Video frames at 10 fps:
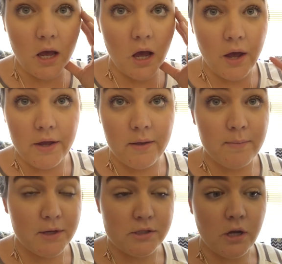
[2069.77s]
I
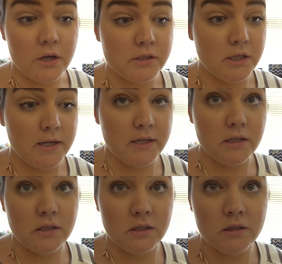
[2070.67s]
am exhausted.
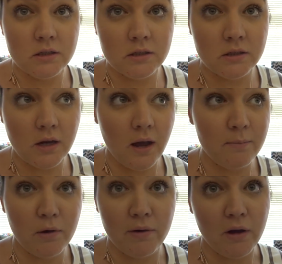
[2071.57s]

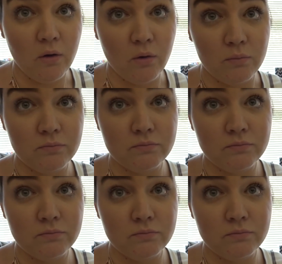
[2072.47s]
I'm going home.